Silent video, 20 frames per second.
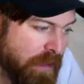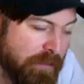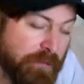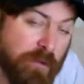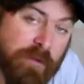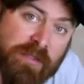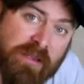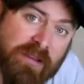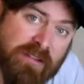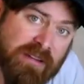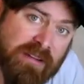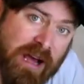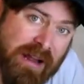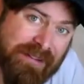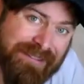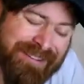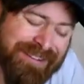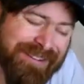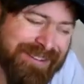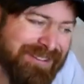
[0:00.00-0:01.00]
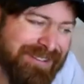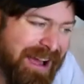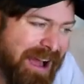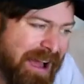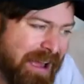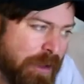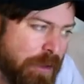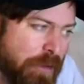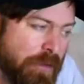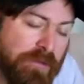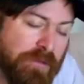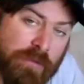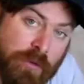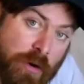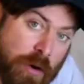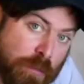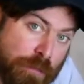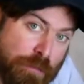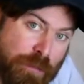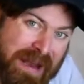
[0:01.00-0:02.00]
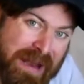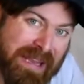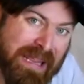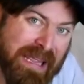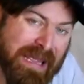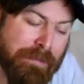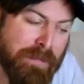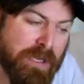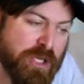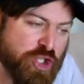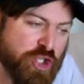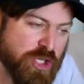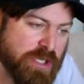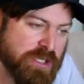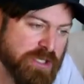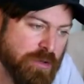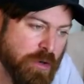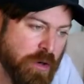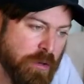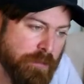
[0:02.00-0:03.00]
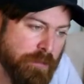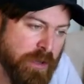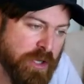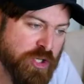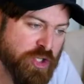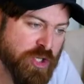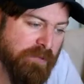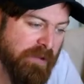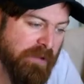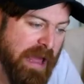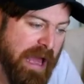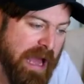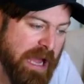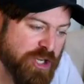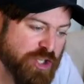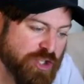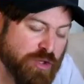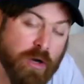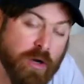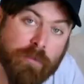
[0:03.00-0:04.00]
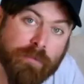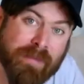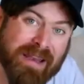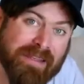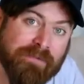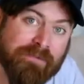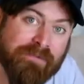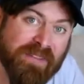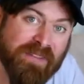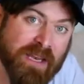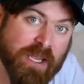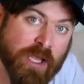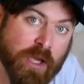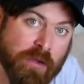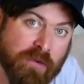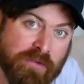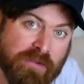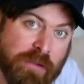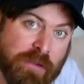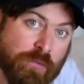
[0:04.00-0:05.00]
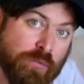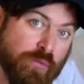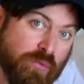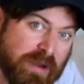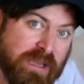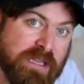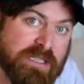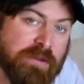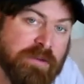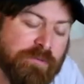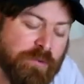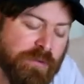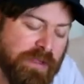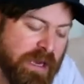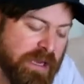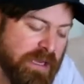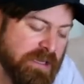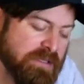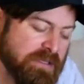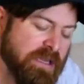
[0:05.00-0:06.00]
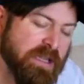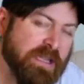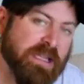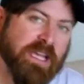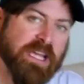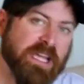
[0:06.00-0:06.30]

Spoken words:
Everything's not styled. There aren't many images. There aren't much flash. There aren't many videos. And the reason for that is